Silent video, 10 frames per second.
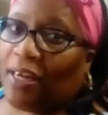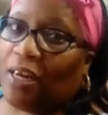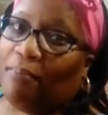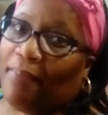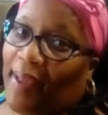to
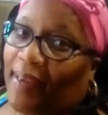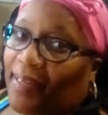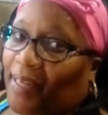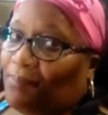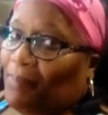come back
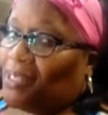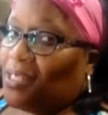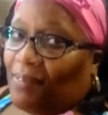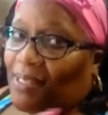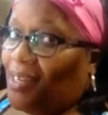and get my
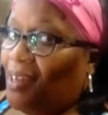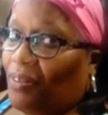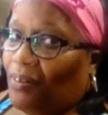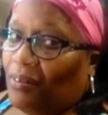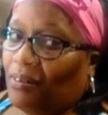stuff
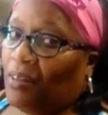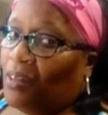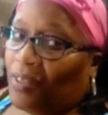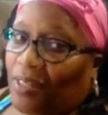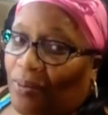together,
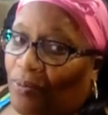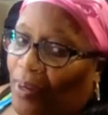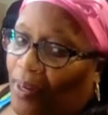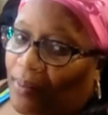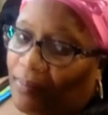get
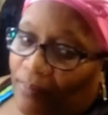ready.